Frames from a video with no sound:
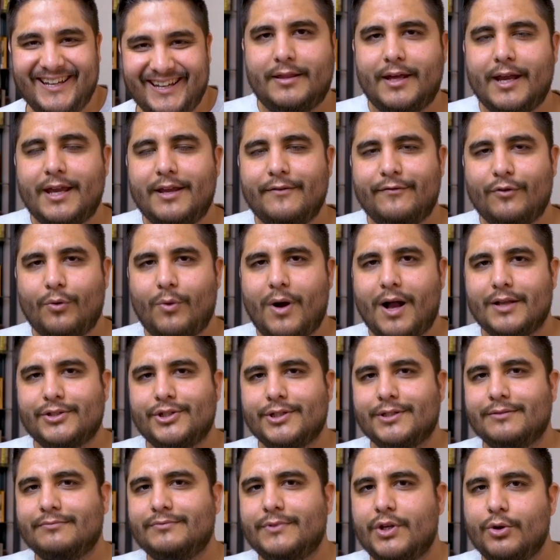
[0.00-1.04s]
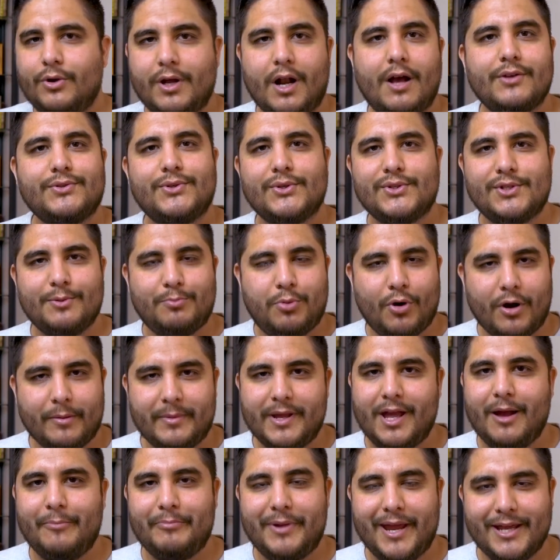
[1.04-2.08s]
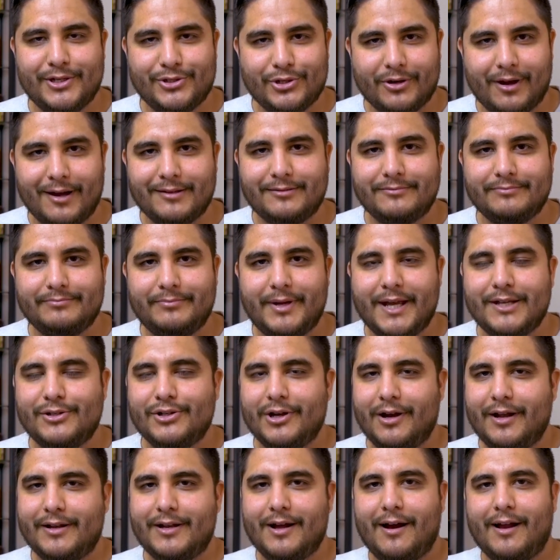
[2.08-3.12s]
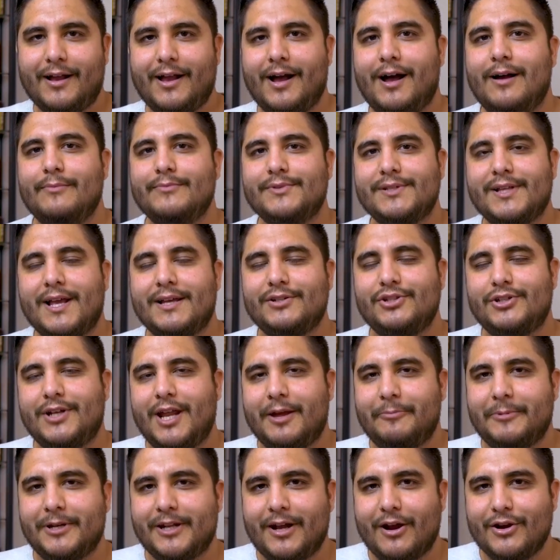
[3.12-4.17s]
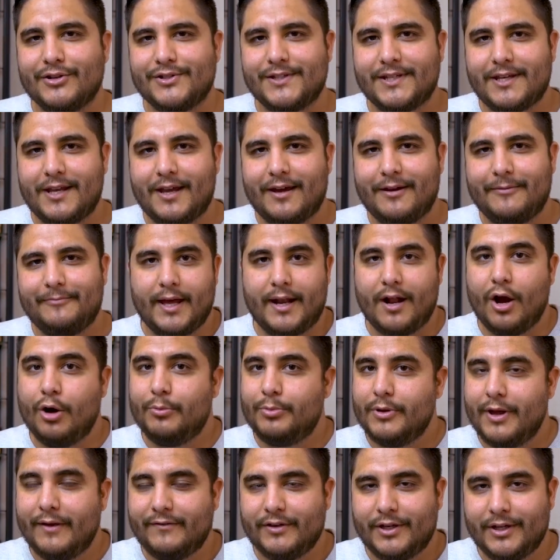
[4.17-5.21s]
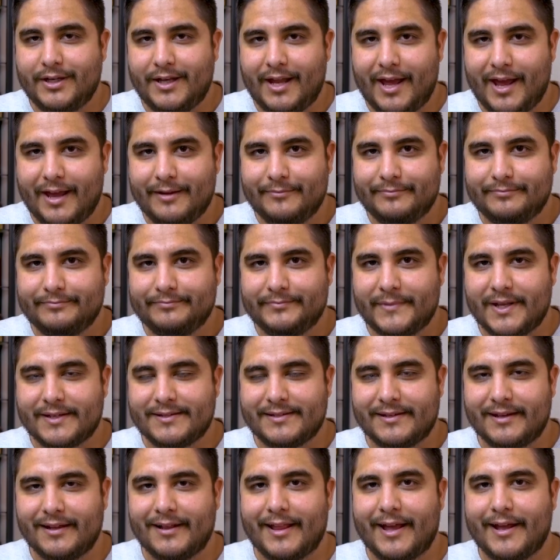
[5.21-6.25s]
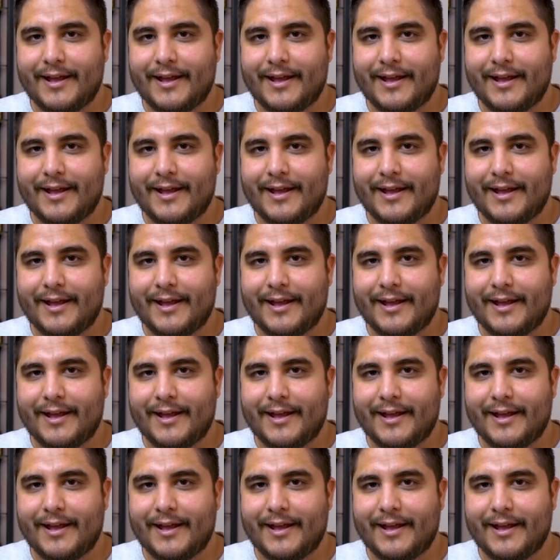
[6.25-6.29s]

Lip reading: Thank you for watching. You can also support me on Patreon, patreon.com/DamonGarcia. And I hope you have a good day. I'll see you